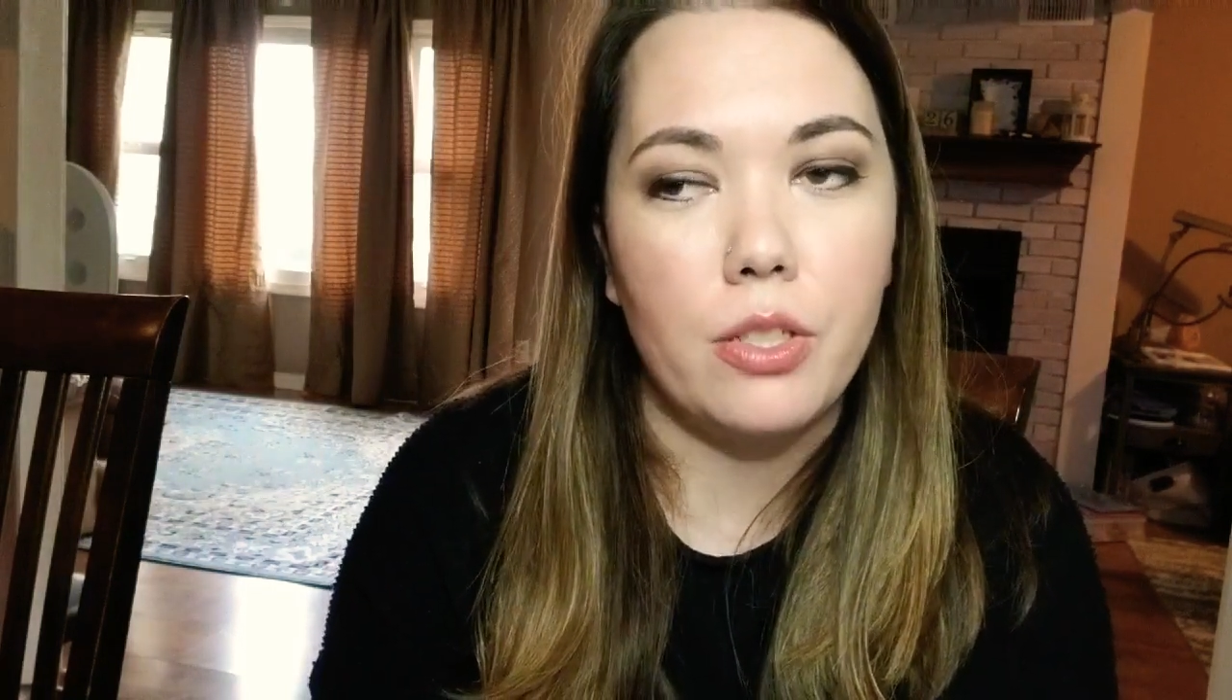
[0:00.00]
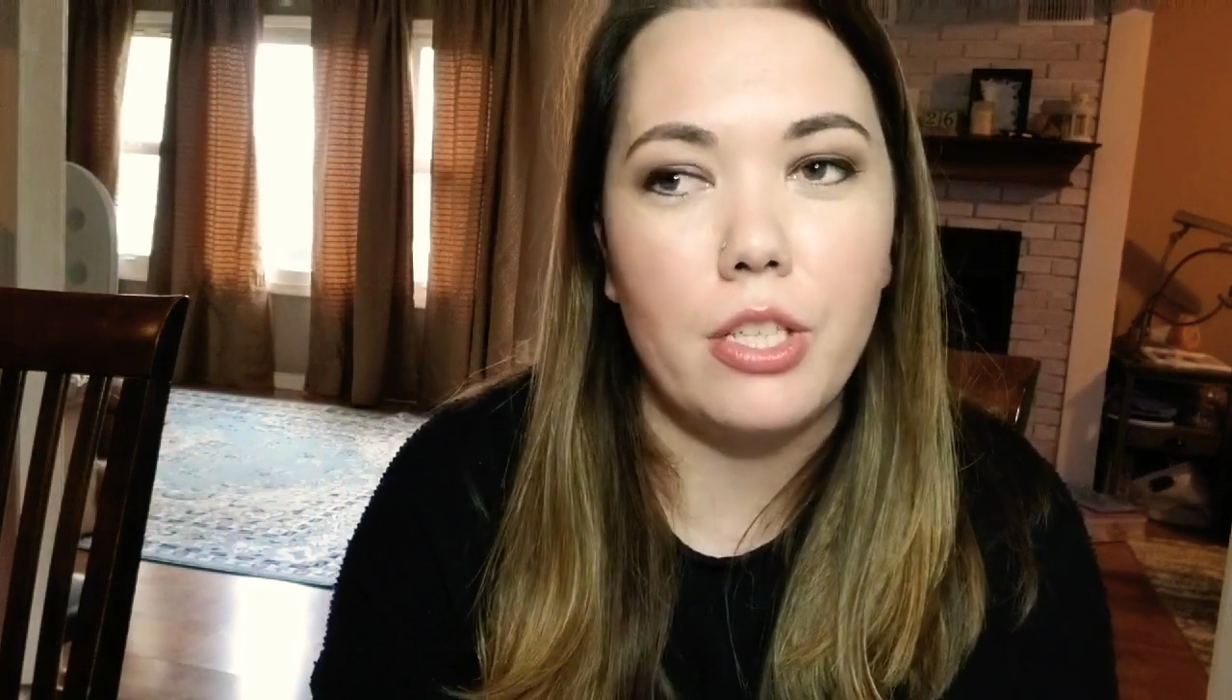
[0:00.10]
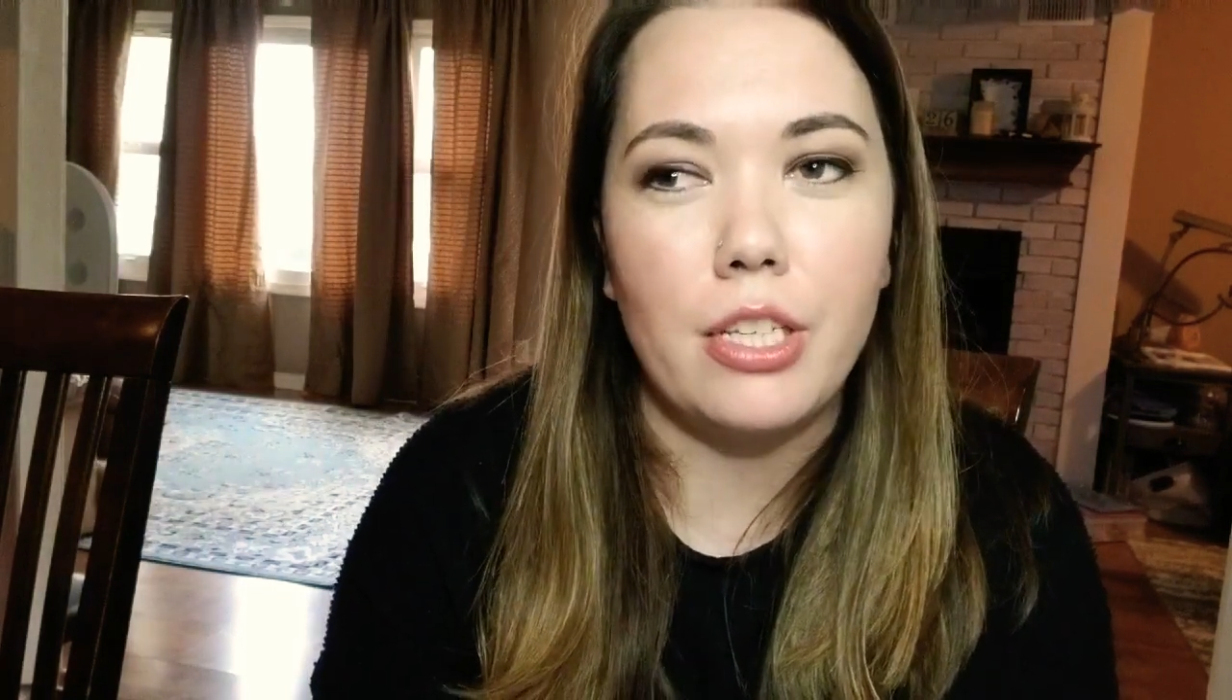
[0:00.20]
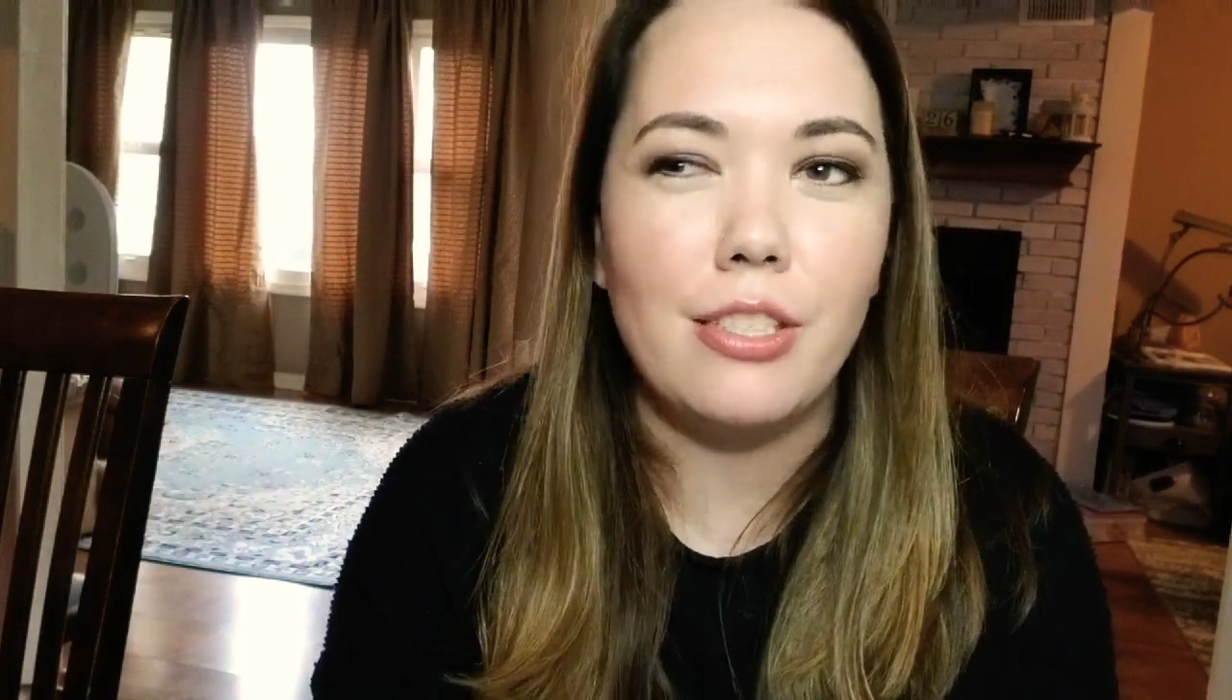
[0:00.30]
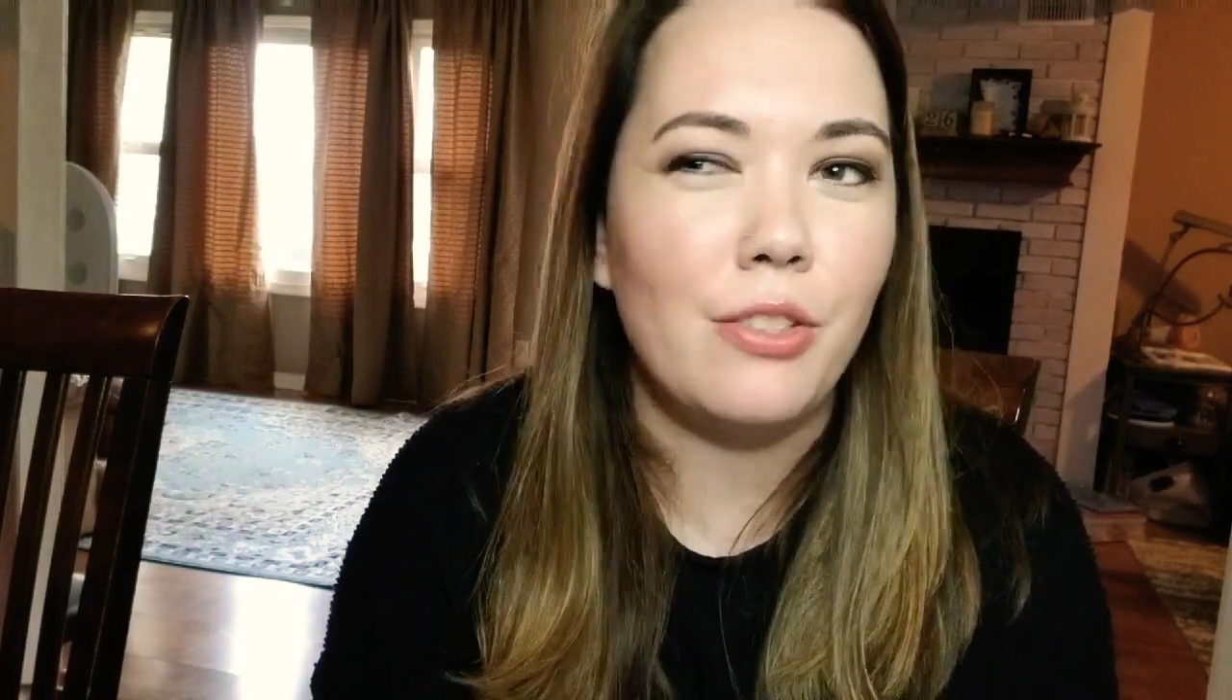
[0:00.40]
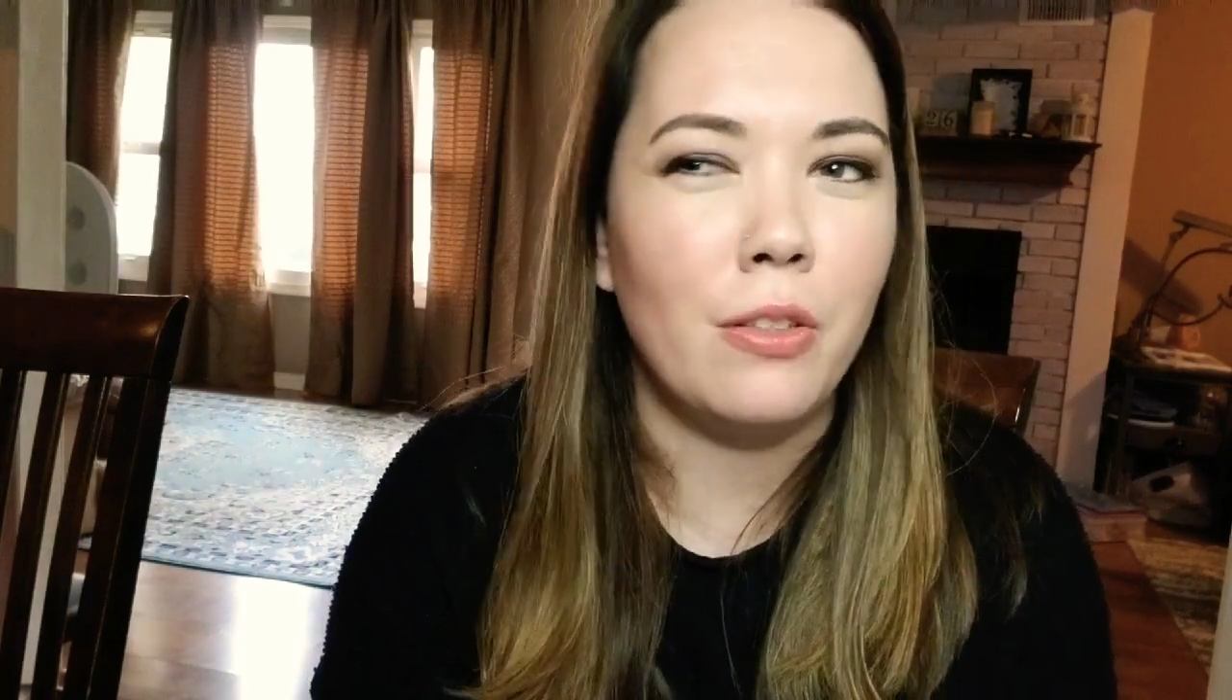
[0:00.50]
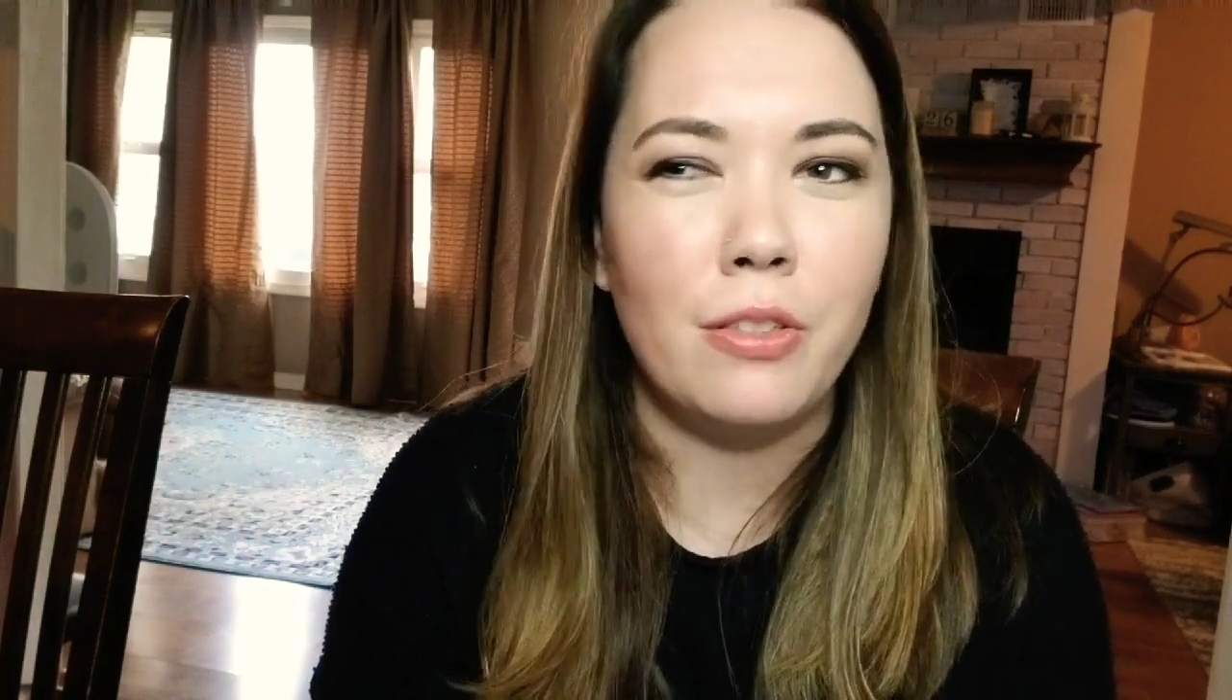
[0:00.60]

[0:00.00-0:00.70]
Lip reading: So it's like this